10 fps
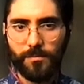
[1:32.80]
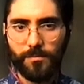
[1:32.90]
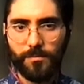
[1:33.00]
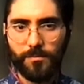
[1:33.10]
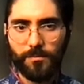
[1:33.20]

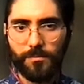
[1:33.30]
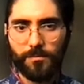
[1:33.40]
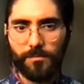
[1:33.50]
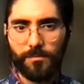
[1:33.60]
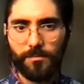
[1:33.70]

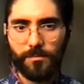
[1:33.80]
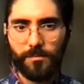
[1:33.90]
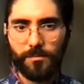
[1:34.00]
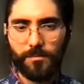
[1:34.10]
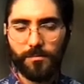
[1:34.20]

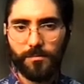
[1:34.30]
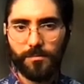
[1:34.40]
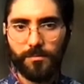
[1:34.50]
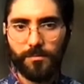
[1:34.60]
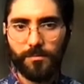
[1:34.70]

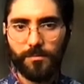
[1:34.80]
This person isn't speaking.